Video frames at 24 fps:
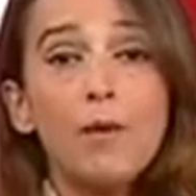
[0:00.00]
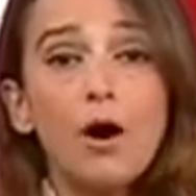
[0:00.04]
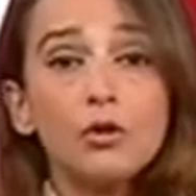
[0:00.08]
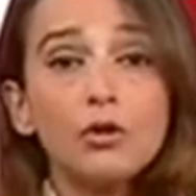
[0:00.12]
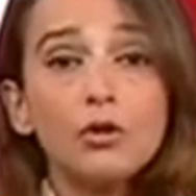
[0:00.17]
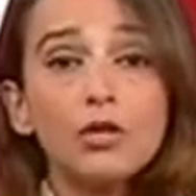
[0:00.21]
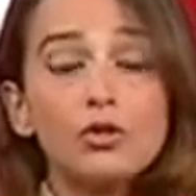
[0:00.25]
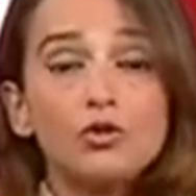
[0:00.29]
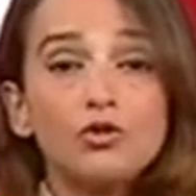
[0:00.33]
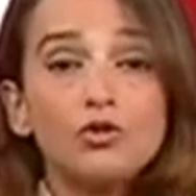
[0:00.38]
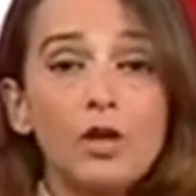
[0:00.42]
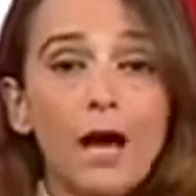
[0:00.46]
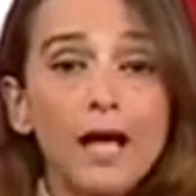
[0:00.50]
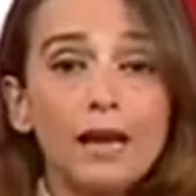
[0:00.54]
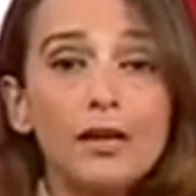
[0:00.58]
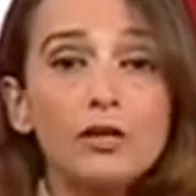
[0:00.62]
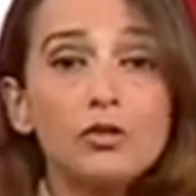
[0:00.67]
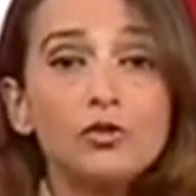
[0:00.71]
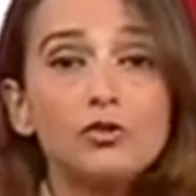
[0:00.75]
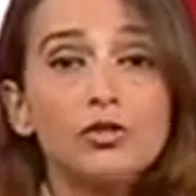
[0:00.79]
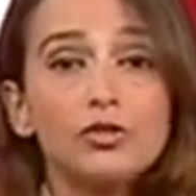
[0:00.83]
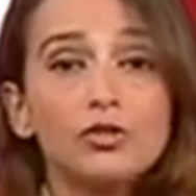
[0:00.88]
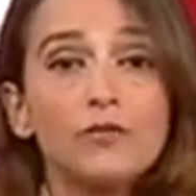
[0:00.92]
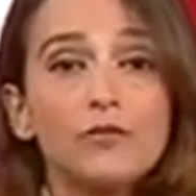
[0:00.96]
about the
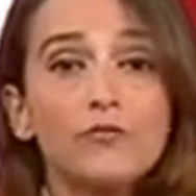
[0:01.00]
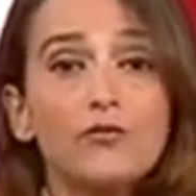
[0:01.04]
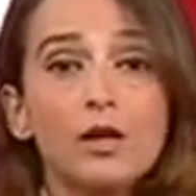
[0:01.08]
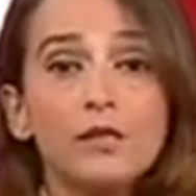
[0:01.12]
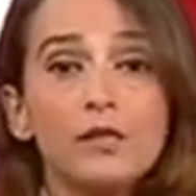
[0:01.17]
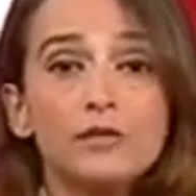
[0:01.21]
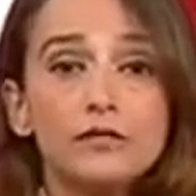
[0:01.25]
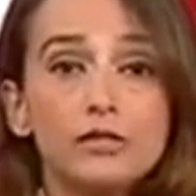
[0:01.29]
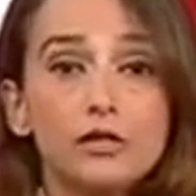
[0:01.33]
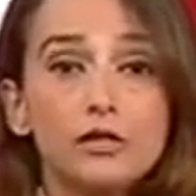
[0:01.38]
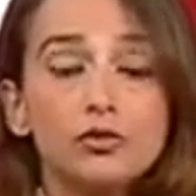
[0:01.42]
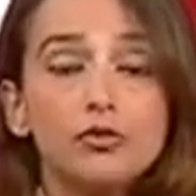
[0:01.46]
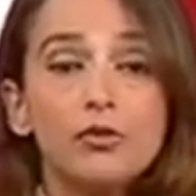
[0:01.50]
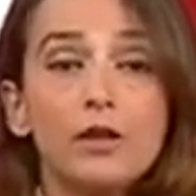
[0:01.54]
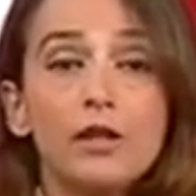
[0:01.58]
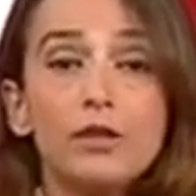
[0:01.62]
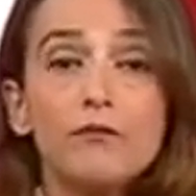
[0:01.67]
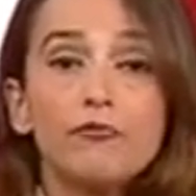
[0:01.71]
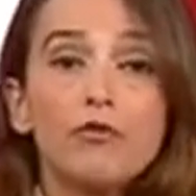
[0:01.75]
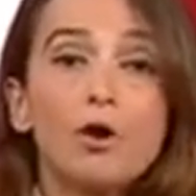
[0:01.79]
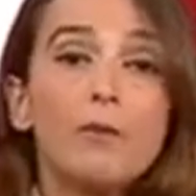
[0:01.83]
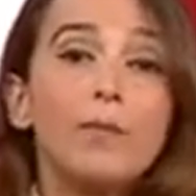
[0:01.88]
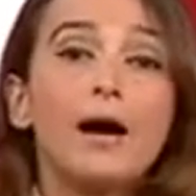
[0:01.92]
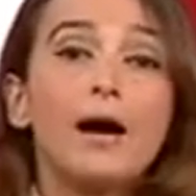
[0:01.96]
challenges of
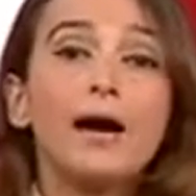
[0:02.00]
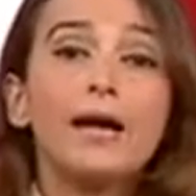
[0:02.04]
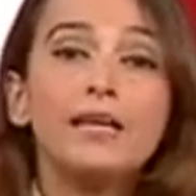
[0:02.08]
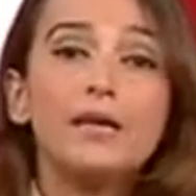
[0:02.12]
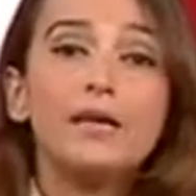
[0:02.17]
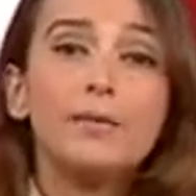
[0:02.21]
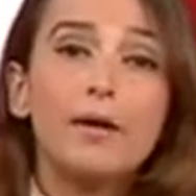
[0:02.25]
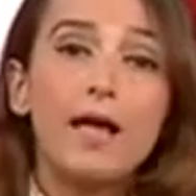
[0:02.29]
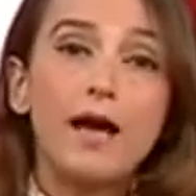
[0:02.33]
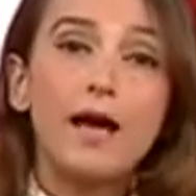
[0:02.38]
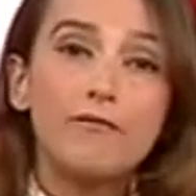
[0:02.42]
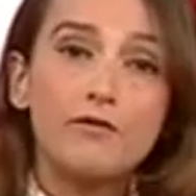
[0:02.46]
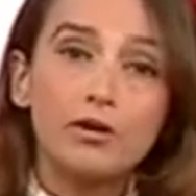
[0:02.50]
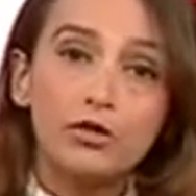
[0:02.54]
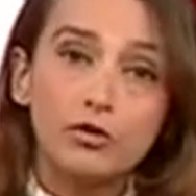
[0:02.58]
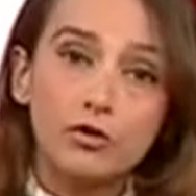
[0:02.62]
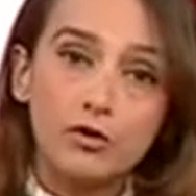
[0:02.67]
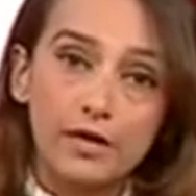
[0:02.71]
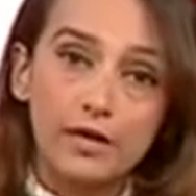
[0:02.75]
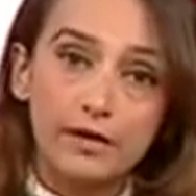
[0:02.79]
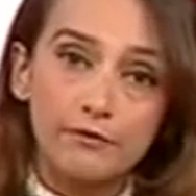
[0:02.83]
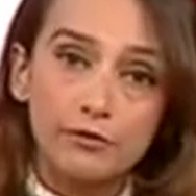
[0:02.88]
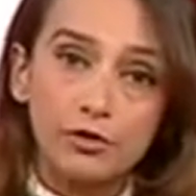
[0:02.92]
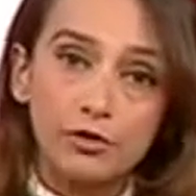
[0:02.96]
transitioning from I D B I
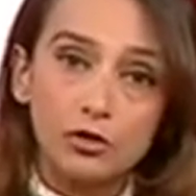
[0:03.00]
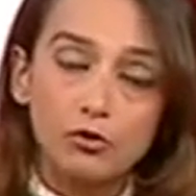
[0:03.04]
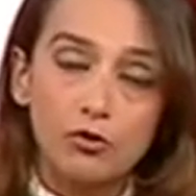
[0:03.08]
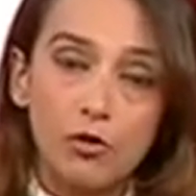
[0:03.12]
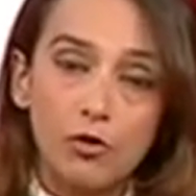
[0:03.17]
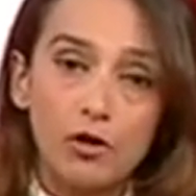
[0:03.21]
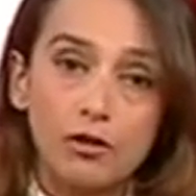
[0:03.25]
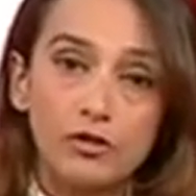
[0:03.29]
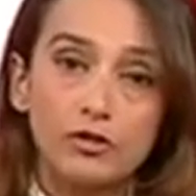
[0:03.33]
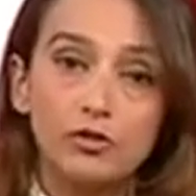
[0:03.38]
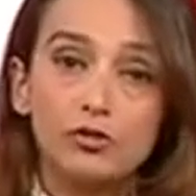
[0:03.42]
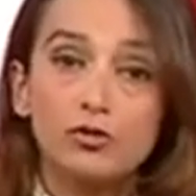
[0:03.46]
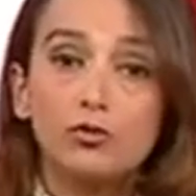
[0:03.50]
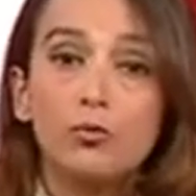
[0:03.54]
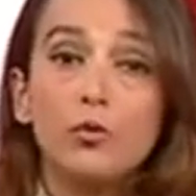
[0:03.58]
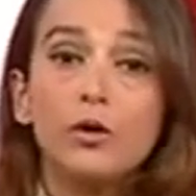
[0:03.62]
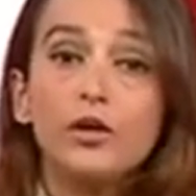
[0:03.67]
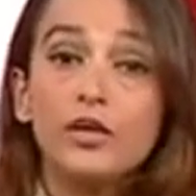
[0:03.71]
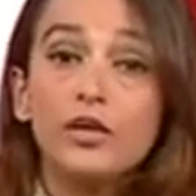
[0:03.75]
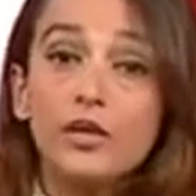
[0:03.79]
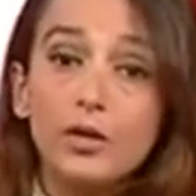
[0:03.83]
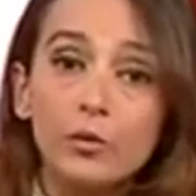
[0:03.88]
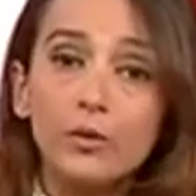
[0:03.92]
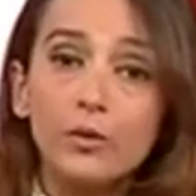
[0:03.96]
Federal Life Insurance
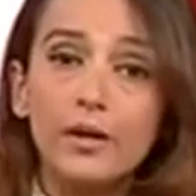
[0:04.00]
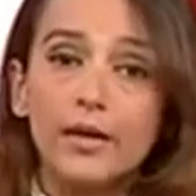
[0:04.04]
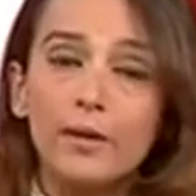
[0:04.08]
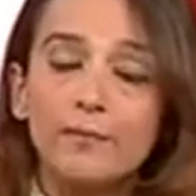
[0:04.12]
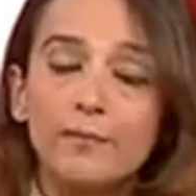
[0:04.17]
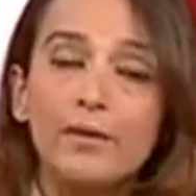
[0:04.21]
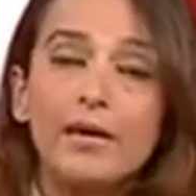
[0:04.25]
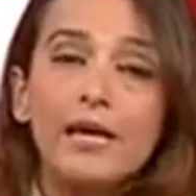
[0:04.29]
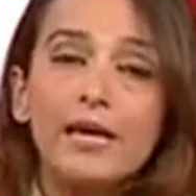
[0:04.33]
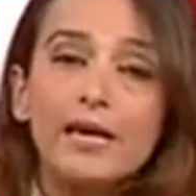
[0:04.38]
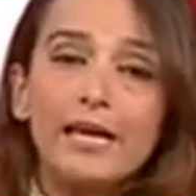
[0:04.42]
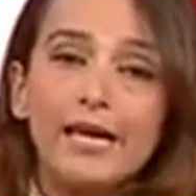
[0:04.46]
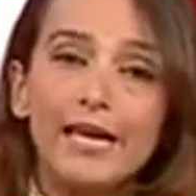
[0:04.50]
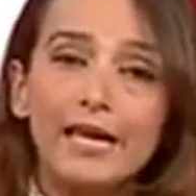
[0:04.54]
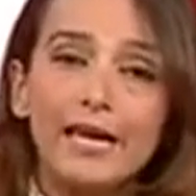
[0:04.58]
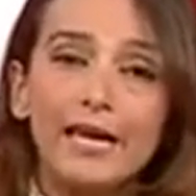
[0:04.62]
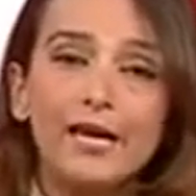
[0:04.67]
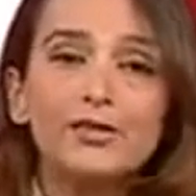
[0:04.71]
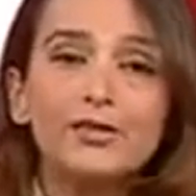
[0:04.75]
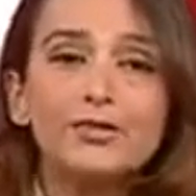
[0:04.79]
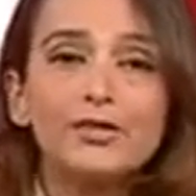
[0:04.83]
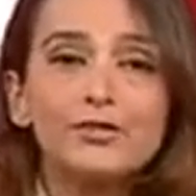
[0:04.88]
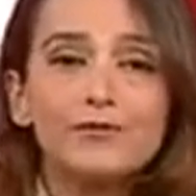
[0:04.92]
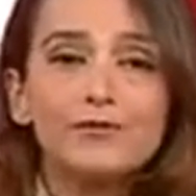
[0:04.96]
to a new name,
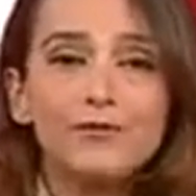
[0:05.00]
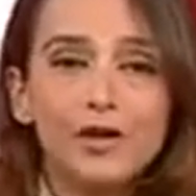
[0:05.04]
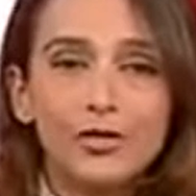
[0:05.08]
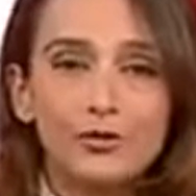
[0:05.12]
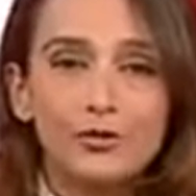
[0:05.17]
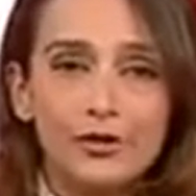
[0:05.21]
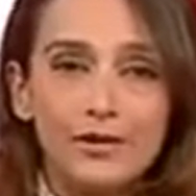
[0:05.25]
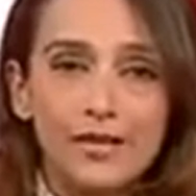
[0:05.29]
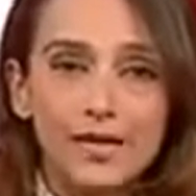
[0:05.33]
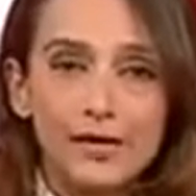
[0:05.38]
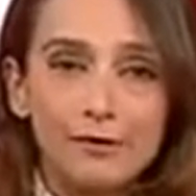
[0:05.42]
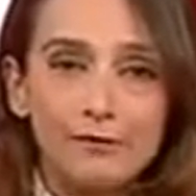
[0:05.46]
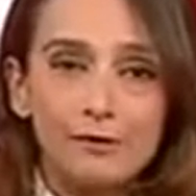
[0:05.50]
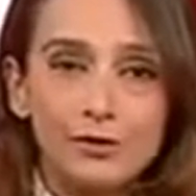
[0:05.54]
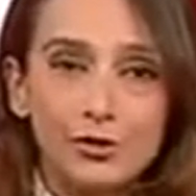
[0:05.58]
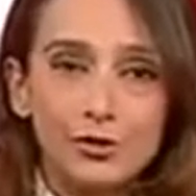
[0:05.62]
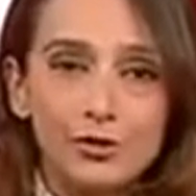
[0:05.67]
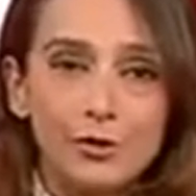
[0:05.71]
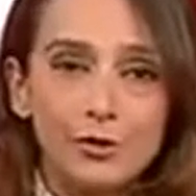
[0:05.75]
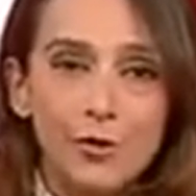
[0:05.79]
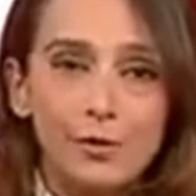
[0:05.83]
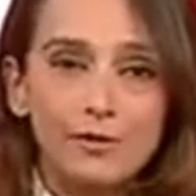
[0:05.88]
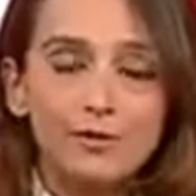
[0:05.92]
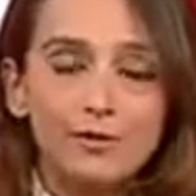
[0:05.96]
Ageas Federal Life
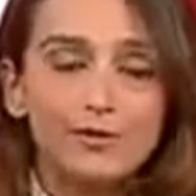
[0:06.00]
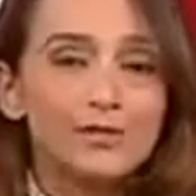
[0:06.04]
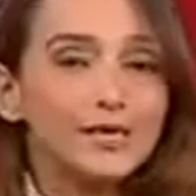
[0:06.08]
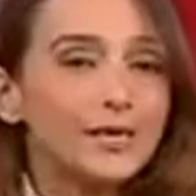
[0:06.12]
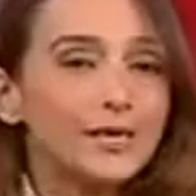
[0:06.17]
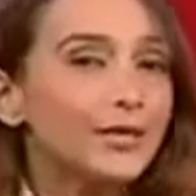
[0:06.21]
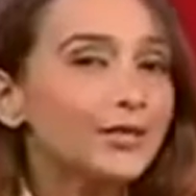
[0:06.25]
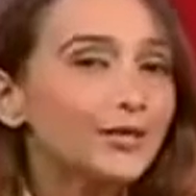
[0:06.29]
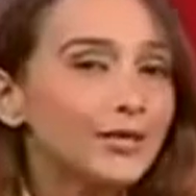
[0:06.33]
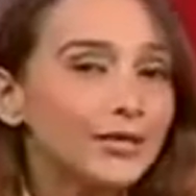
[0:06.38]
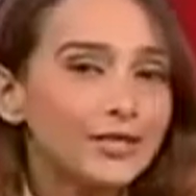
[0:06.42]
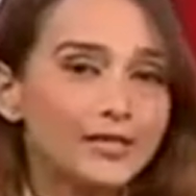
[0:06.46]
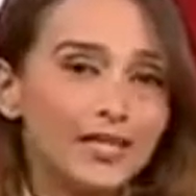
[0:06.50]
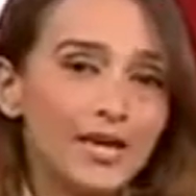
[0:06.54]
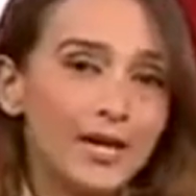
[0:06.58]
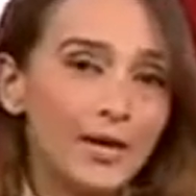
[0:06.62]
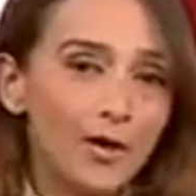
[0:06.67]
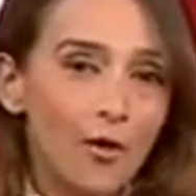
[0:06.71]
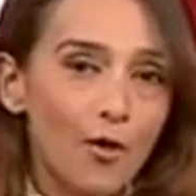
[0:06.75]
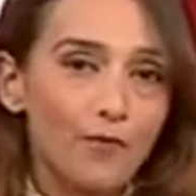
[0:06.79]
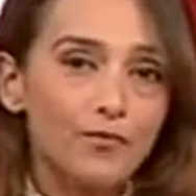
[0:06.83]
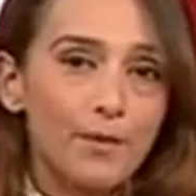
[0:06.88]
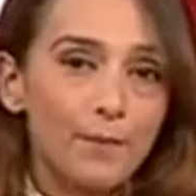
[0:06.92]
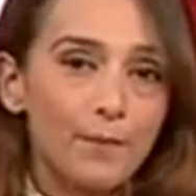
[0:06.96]
Insurance, in the
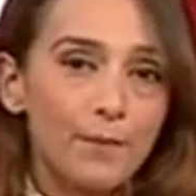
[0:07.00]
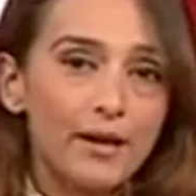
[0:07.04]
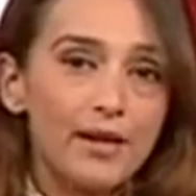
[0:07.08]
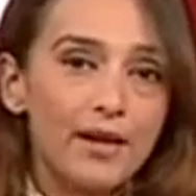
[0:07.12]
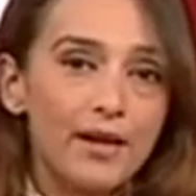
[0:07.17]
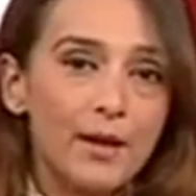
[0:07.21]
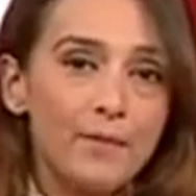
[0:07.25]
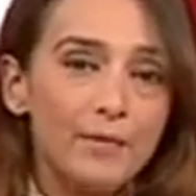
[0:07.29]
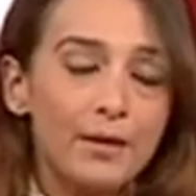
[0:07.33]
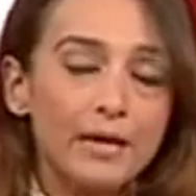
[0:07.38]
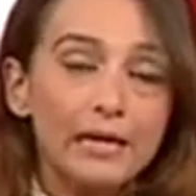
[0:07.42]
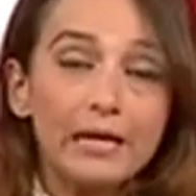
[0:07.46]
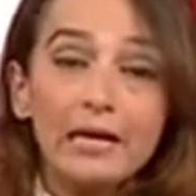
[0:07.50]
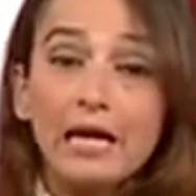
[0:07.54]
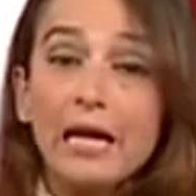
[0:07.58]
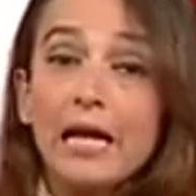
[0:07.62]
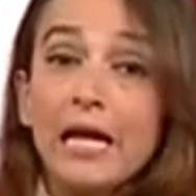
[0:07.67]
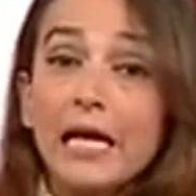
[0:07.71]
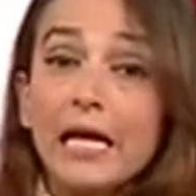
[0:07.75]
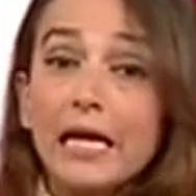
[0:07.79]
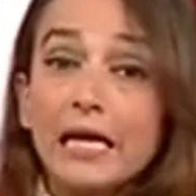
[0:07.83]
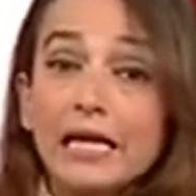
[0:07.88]
thick of the pandemic.